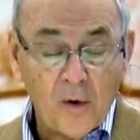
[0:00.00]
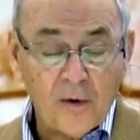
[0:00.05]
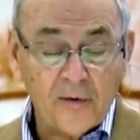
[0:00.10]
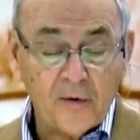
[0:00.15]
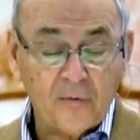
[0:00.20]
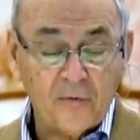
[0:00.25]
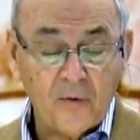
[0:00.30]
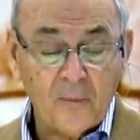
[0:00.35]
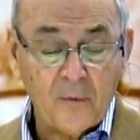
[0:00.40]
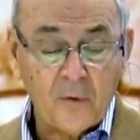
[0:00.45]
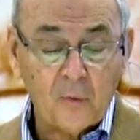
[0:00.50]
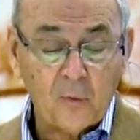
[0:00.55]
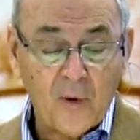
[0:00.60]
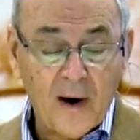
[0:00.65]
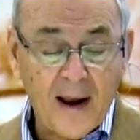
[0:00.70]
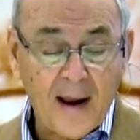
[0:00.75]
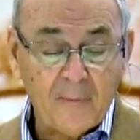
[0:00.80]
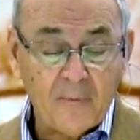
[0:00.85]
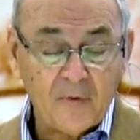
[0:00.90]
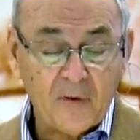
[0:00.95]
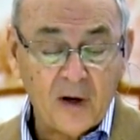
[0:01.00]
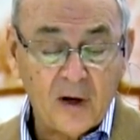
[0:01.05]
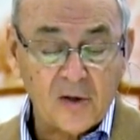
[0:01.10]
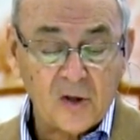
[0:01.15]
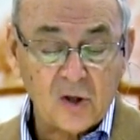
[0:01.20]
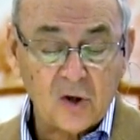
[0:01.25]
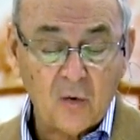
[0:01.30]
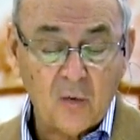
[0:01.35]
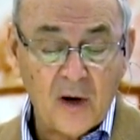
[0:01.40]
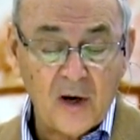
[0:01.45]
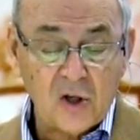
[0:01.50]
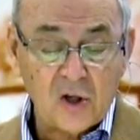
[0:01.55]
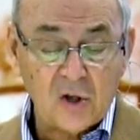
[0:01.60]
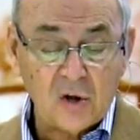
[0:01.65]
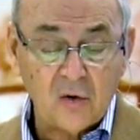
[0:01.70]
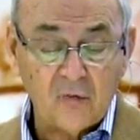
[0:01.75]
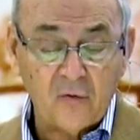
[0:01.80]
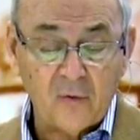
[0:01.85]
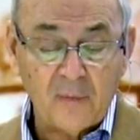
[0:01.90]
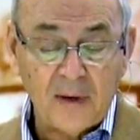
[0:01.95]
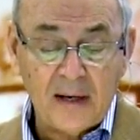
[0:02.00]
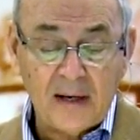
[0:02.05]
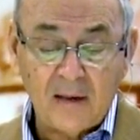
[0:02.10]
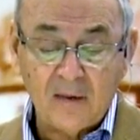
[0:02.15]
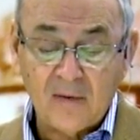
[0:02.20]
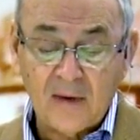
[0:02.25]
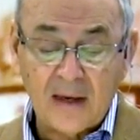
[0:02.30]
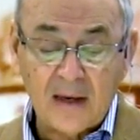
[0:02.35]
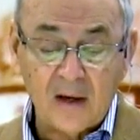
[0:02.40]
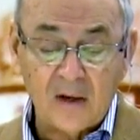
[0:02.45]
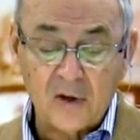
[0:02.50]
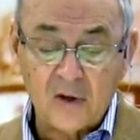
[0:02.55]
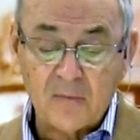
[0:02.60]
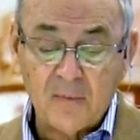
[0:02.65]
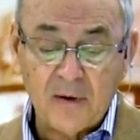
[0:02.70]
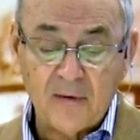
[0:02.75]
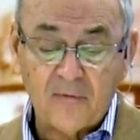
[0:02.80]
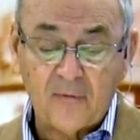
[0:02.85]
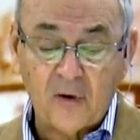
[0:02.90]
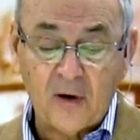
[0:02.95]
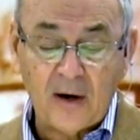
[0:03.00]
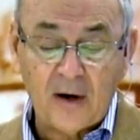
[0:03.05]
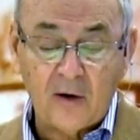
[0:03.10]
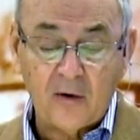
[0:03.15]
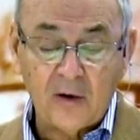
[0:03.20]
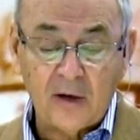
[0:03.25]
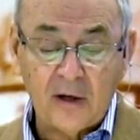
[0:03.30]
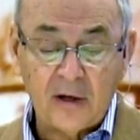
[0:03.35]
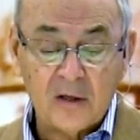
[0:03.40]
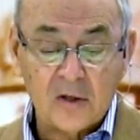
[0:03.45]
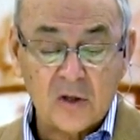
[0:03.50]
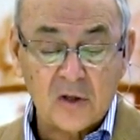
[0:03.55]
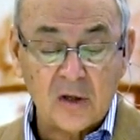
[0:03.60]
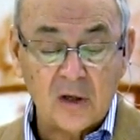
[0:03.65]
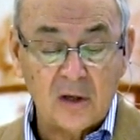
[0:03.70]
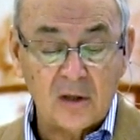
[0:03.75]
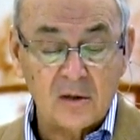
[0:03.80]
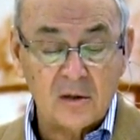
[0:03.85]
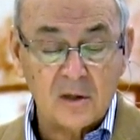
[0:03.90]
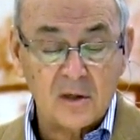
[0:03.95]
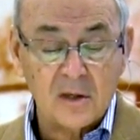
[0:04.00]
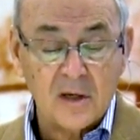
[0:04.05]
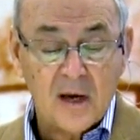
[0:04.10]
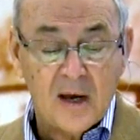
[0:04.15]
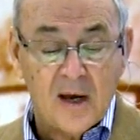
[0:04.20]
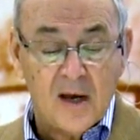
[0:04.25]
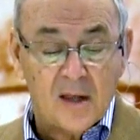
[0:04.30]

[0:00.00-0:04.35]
whether from the ram of consecration or from anything else meant for Aaron and his sons.